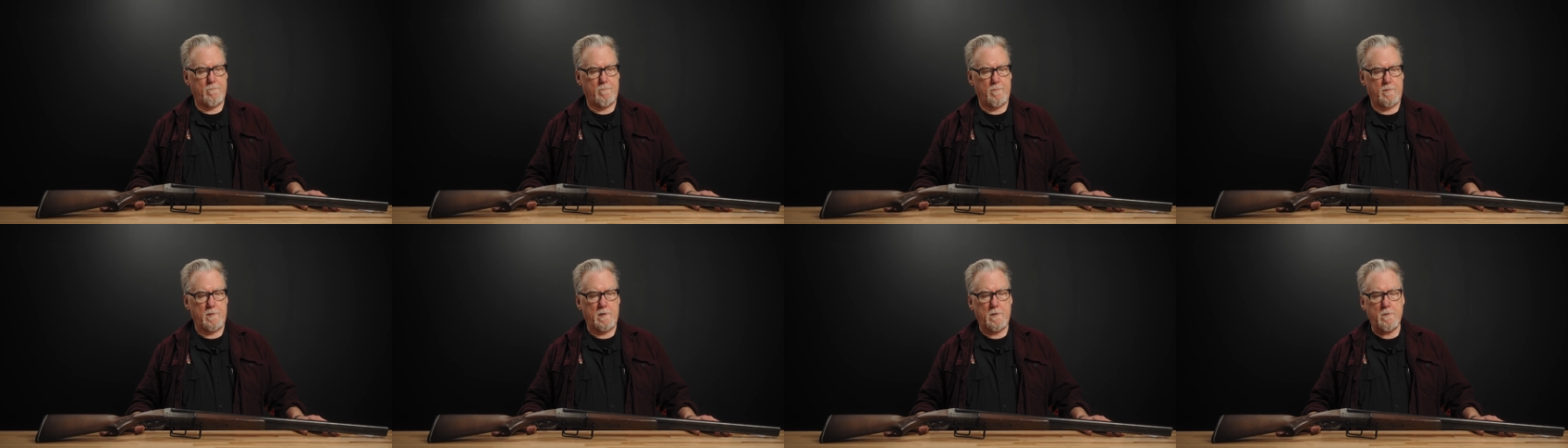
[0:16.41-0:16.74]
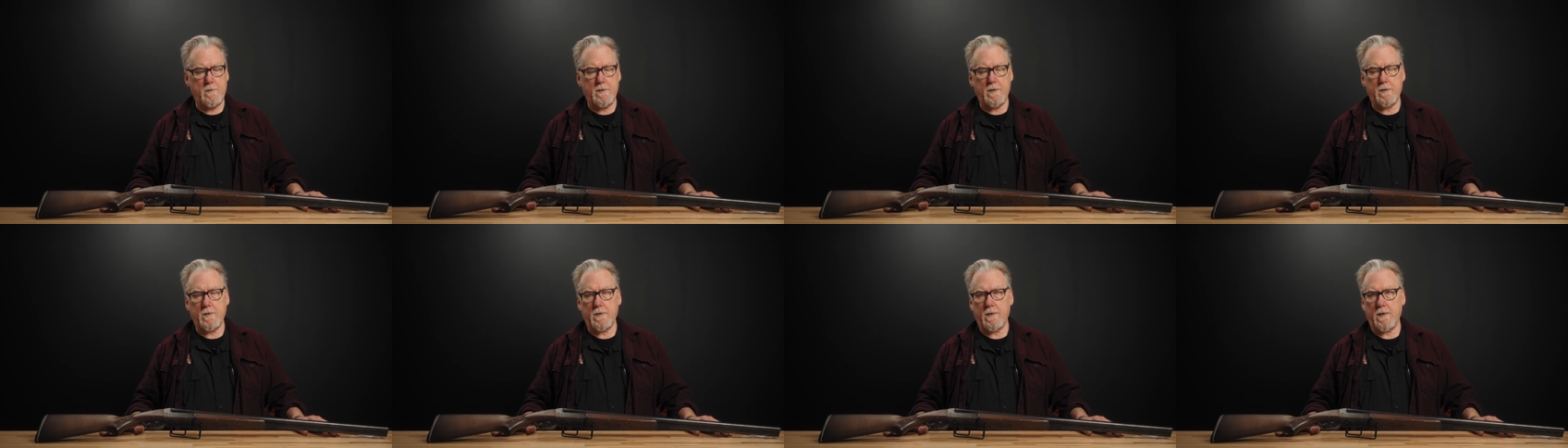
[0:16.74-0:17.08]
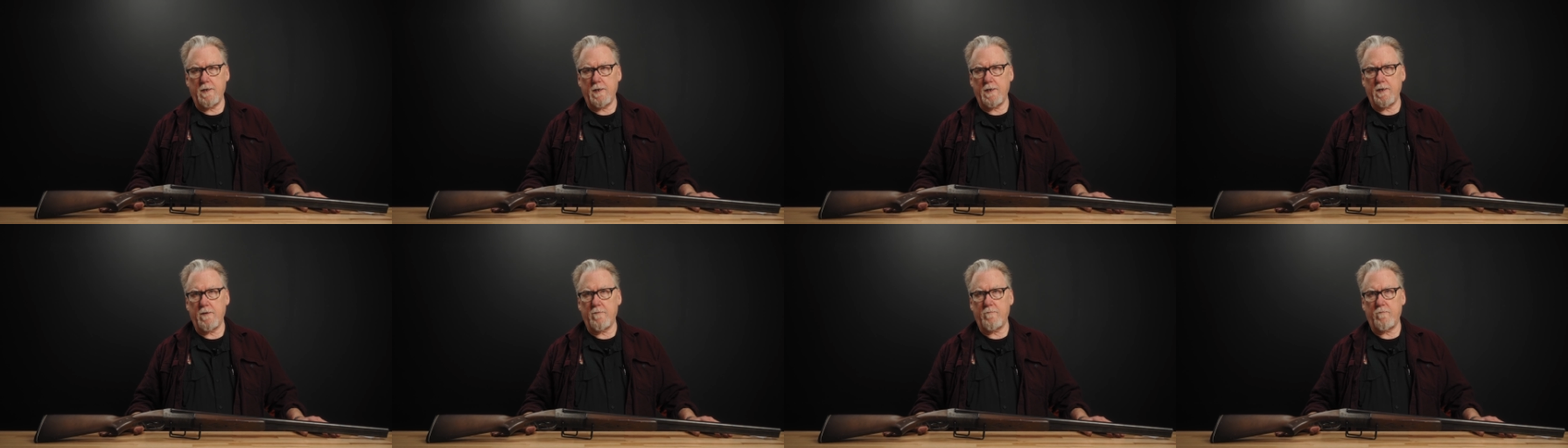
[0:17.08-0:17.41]
you didn't
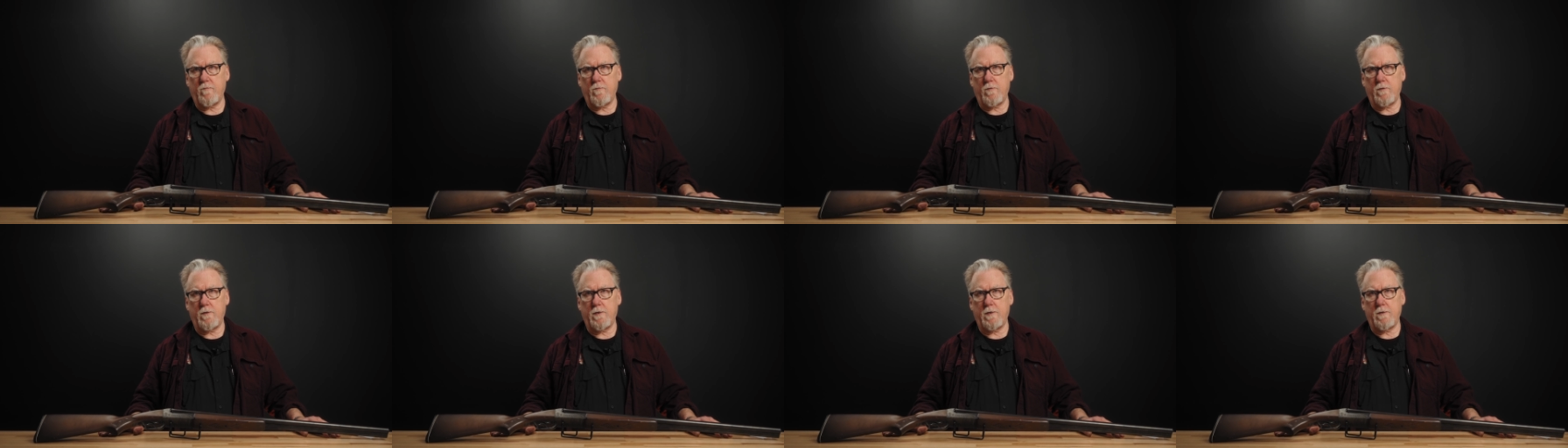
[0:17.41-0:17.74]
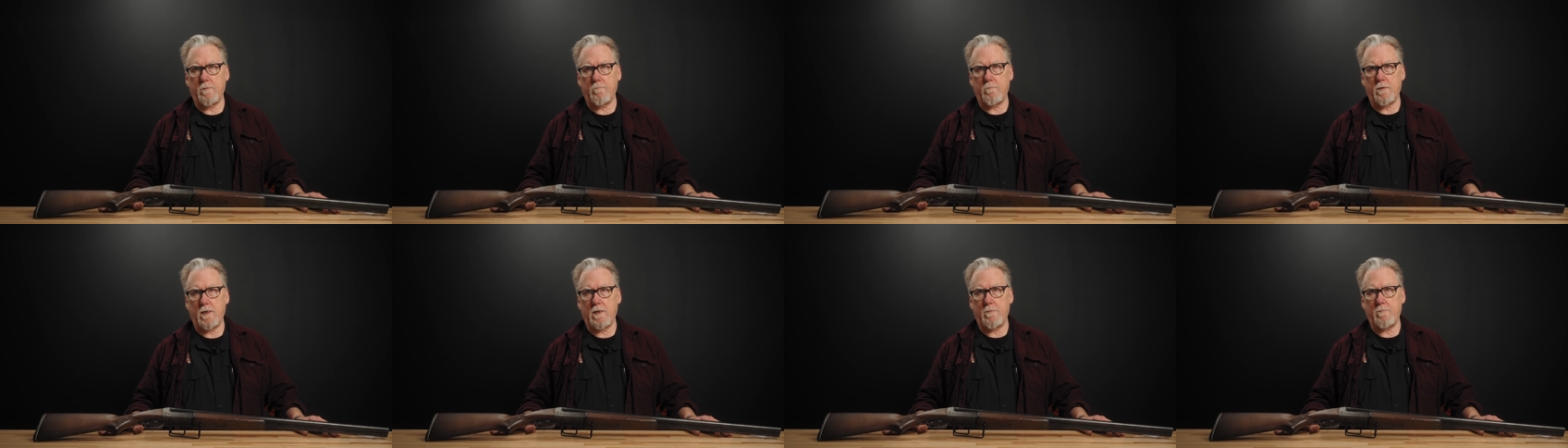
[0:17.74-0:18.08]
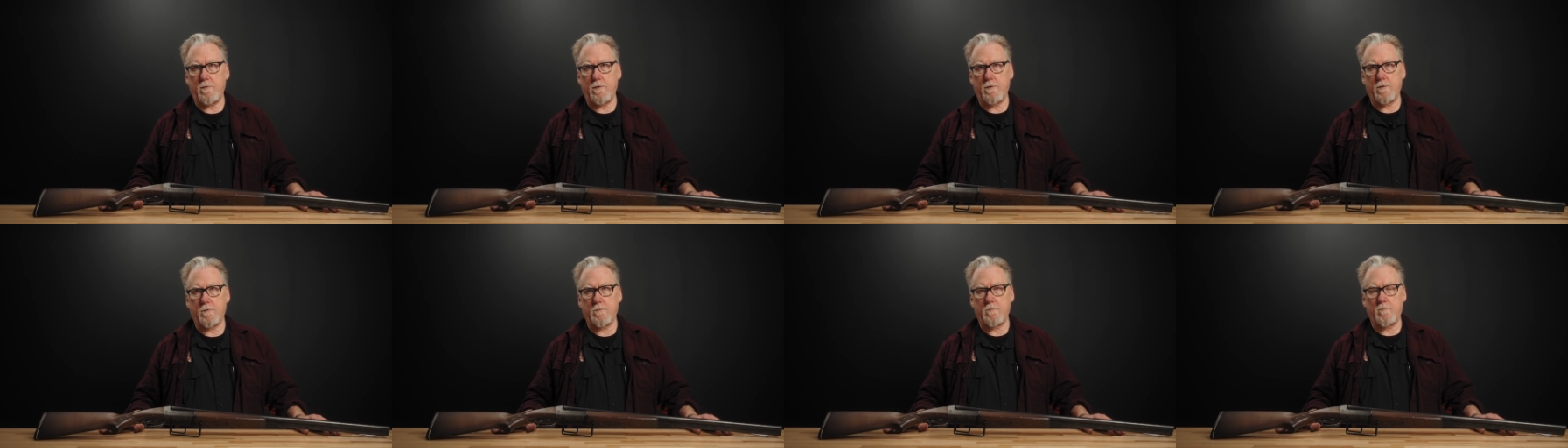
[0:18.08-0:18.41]
have one,
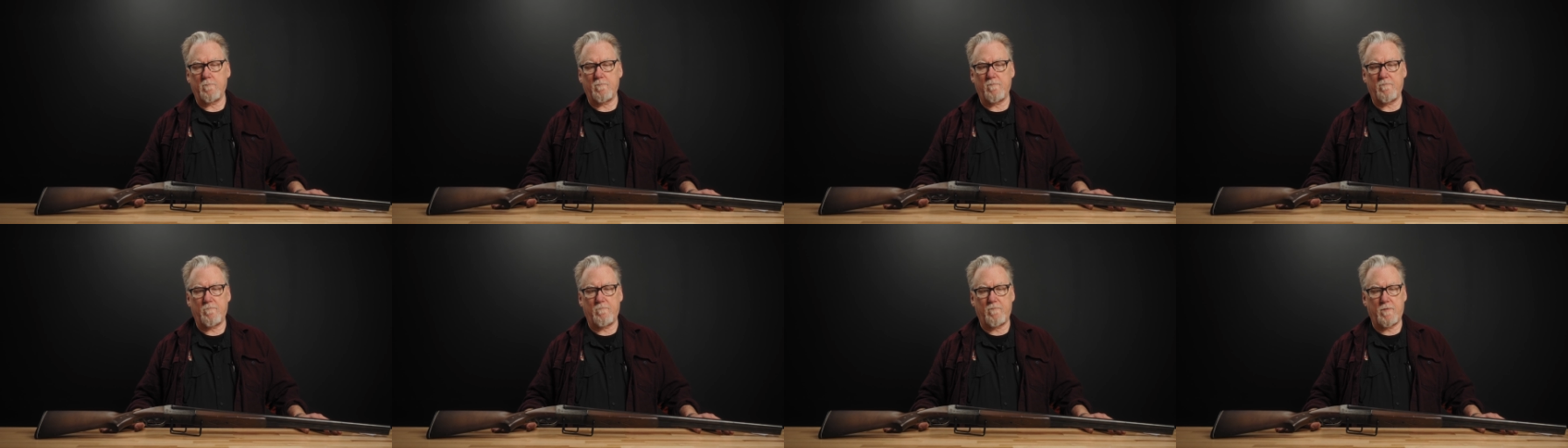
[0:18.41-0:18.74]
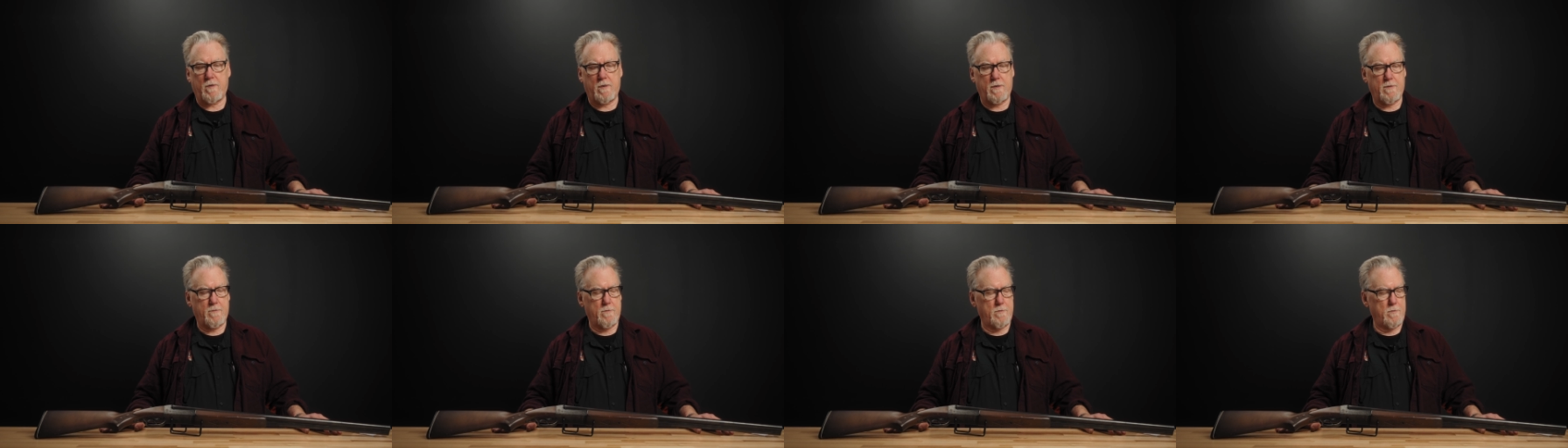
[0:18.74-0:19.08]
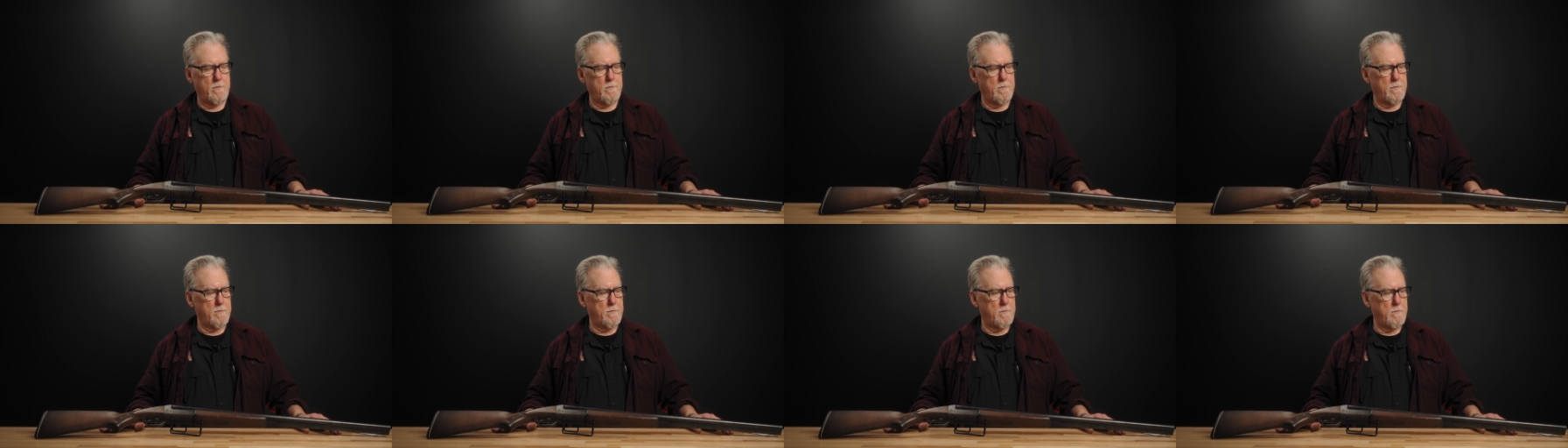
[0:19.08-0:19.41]
maybe your
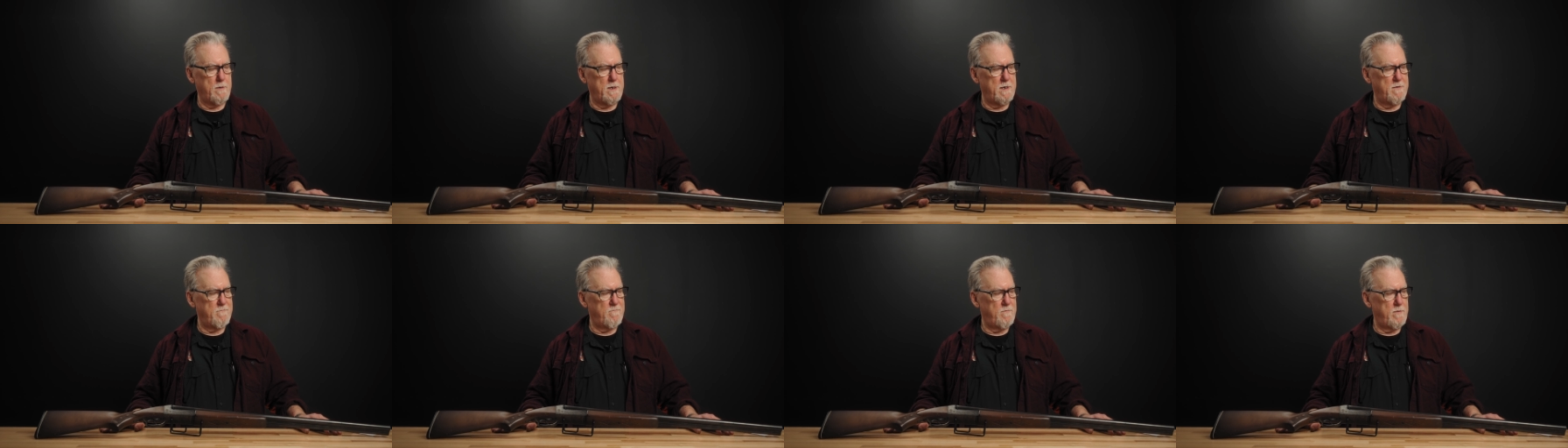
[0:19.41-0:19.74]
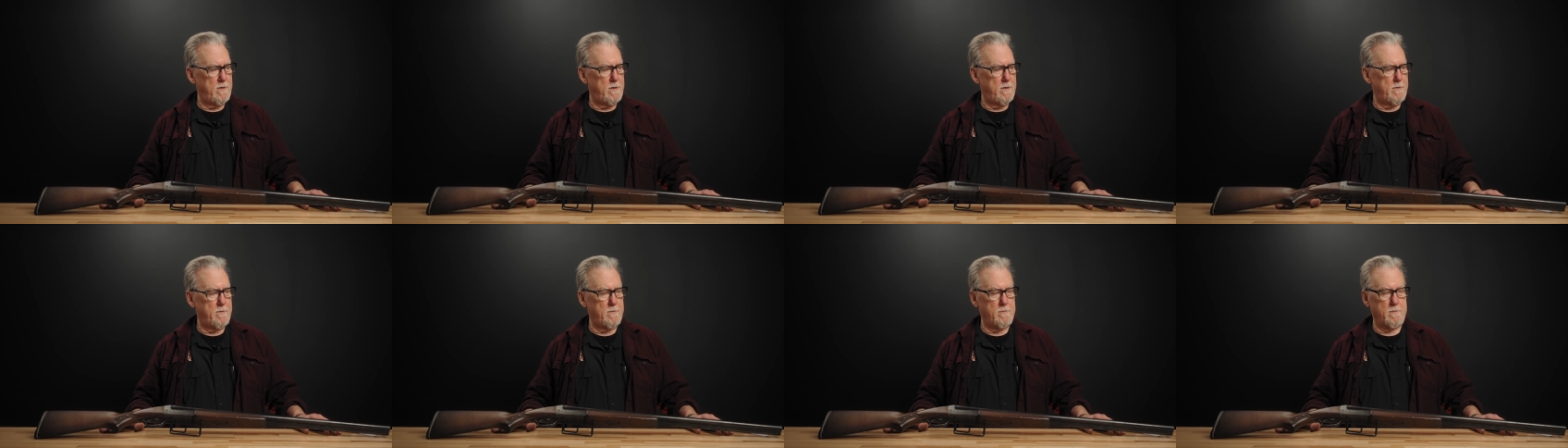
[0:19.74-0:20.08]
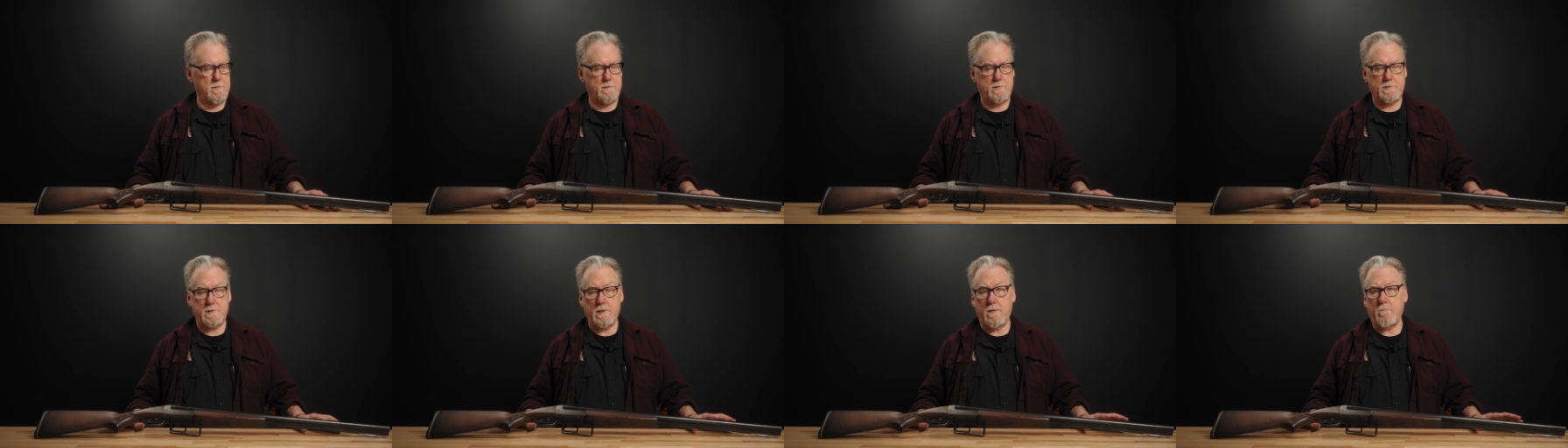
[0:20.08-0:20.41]
father or grandfather
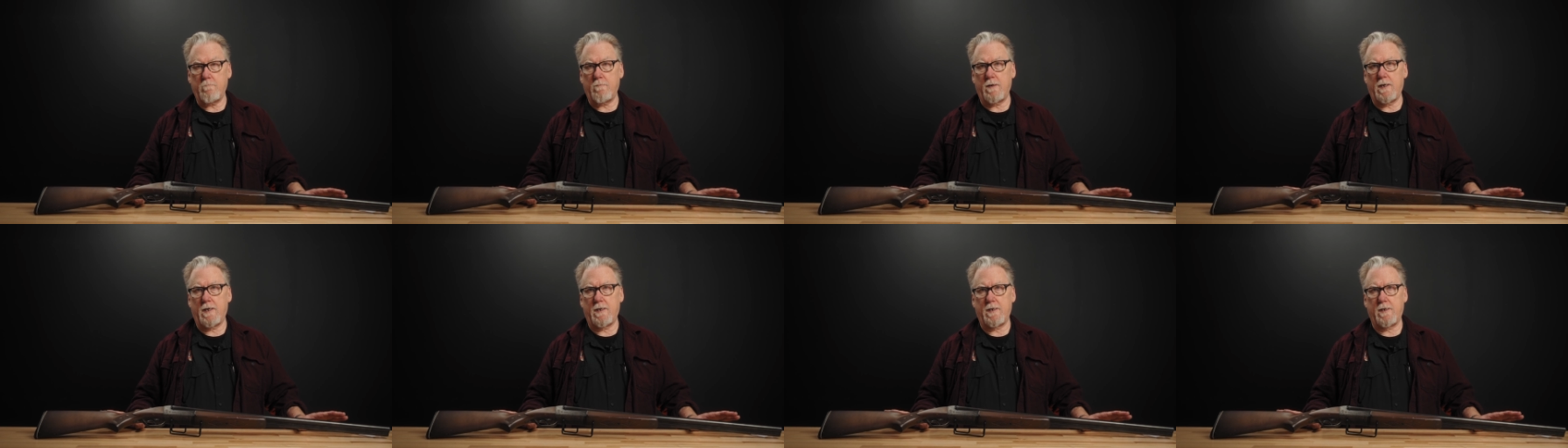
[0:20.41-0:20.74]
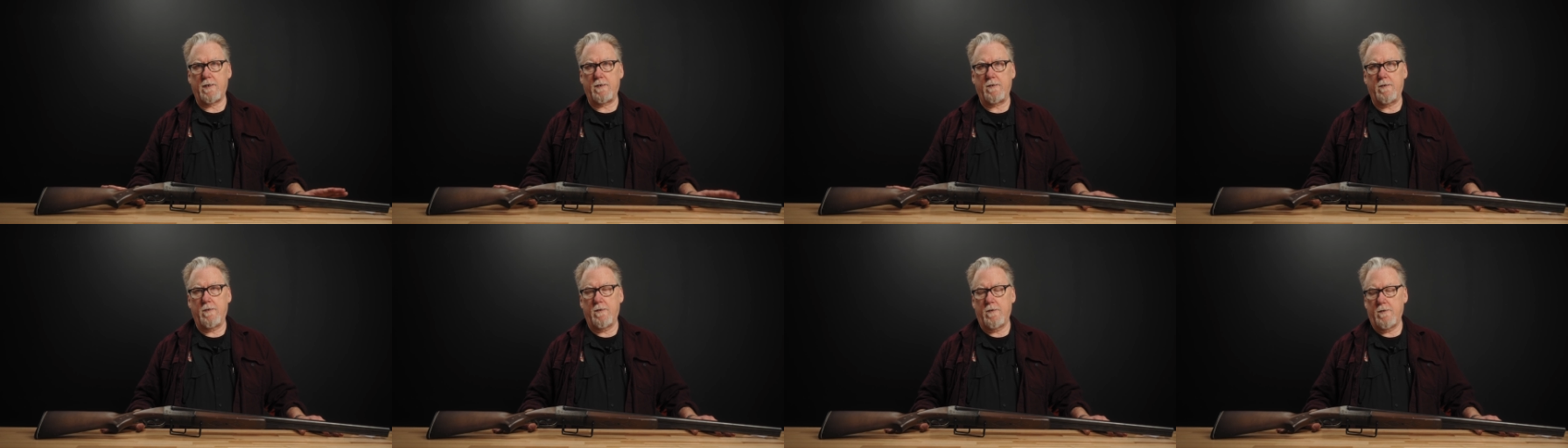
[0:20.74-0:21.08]
or somebody